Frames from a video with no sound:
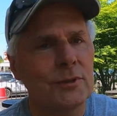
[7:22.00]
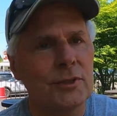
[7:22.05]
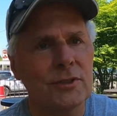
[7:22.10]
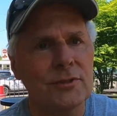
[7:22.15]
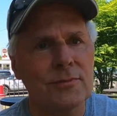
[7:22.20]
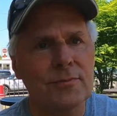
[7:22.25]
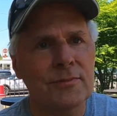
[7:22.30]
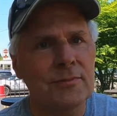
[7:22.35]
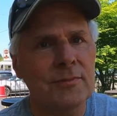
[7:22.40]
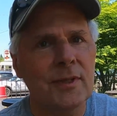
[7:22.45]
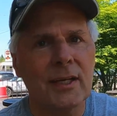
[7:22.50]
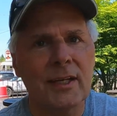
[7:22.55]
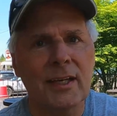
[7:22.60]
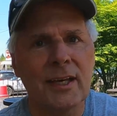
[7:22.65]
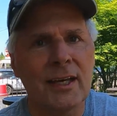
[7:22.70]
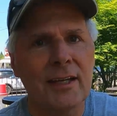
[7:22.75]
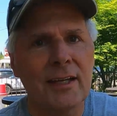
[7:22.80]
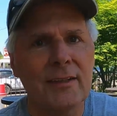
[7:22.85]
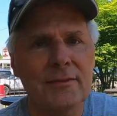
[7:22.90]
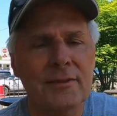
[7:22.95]
just
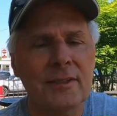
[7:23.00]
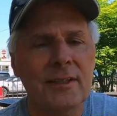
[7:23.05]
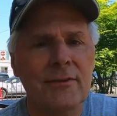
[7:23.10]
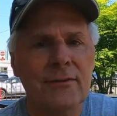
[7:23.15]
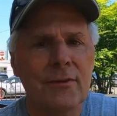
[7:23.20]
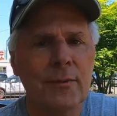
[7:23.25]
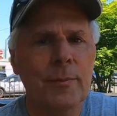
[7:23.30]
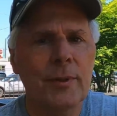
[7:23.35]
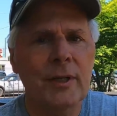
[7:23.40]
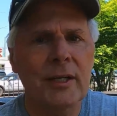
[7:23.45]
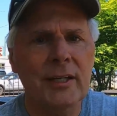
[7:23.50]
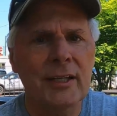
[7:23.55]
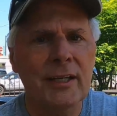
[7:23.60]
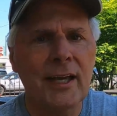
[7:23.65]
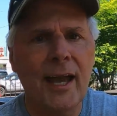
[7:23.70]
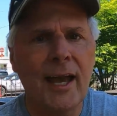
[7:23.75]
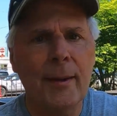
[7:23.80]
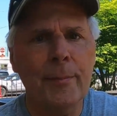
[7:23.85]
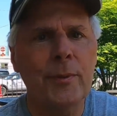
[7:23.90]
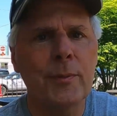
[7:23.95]
again to
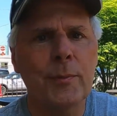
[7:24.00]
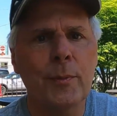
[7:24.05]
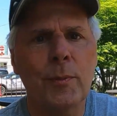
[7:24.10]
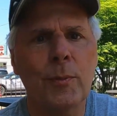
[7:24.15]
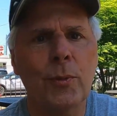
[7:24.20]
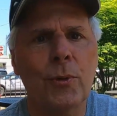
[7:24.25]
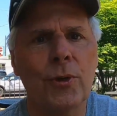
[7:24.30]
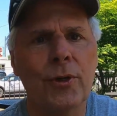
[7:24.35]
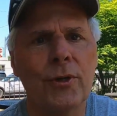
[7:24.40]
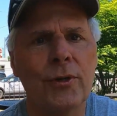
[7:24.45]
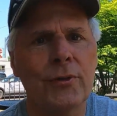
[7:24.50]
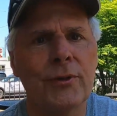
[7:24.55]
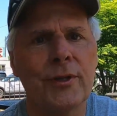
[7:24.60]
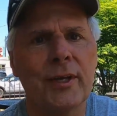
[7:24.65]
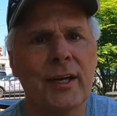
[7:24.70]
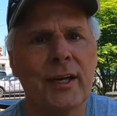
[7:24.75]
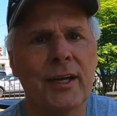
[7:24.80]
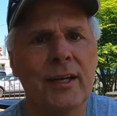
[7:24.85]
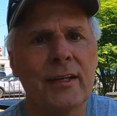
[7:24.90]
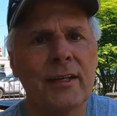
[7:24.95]
everybody, happy Memorial
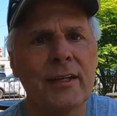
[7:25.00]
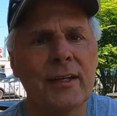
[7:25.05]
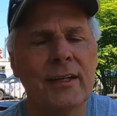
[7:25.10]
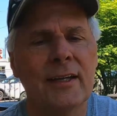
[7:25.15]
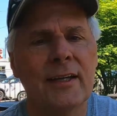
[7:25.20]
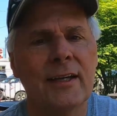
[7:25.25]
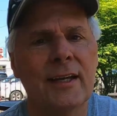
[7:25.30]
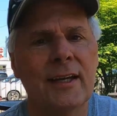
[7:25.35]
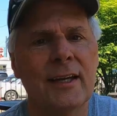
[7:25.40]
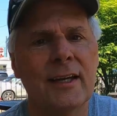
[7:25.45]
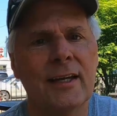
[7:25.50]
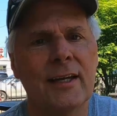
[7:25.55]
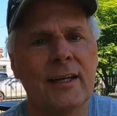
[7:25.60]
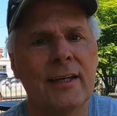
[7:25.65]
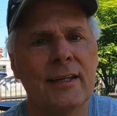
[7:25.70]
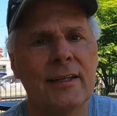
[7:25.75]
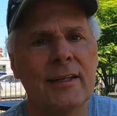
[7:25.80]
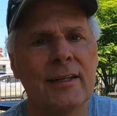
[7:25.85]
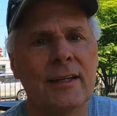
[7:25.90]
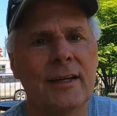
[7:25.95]
Day,
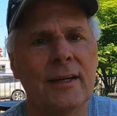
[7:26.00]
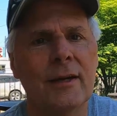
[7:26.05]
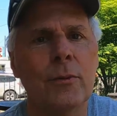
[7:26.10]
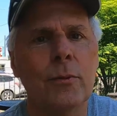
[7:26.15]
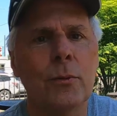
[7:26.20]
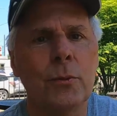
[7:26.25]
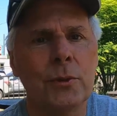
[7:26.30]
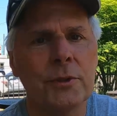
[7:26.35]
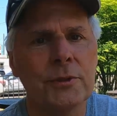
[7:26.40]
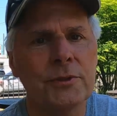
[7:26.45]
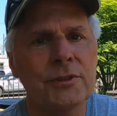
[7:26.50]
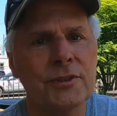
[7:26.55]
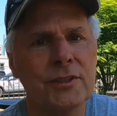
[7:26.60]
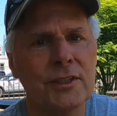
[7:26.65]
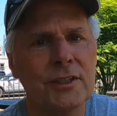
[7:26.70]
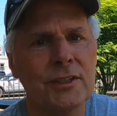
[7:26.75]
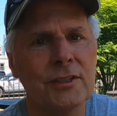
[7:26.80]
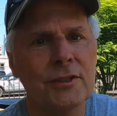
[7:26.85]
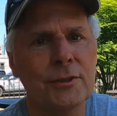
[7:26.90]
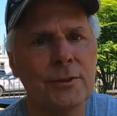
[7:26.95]
and we'll
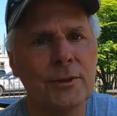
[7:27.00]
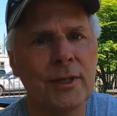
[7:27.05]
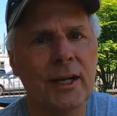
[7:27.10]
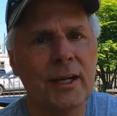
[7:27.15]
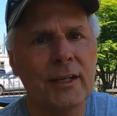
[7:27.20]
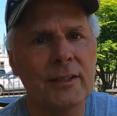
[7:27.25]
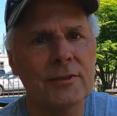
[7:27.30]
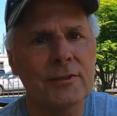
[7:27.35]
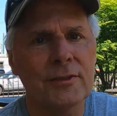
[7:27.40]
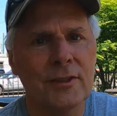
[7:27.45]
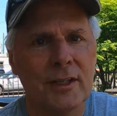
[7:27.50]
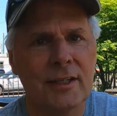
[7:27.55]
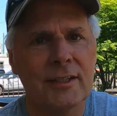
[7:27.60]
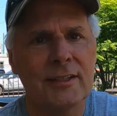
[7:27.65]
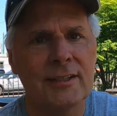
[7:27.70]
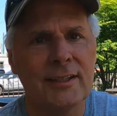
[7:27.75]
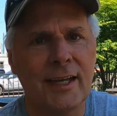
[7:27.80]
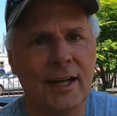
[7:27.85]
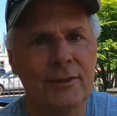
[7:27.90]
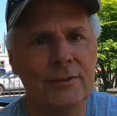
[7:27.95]
see you
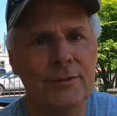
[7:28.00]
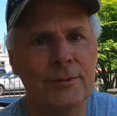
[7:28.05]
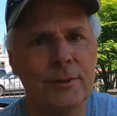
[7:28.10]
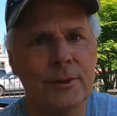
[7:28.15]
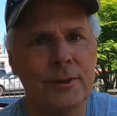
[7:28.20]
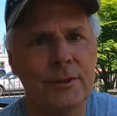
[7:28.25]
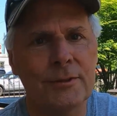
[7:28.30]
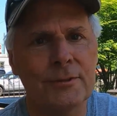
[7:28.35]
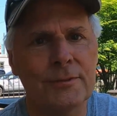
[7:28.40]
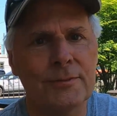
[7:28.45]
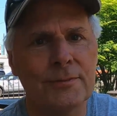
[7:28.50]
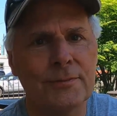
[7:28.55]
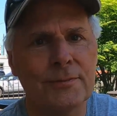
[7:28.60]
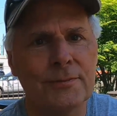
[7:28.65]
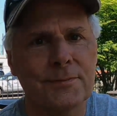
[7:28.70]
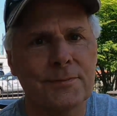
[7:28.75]
guys down the road.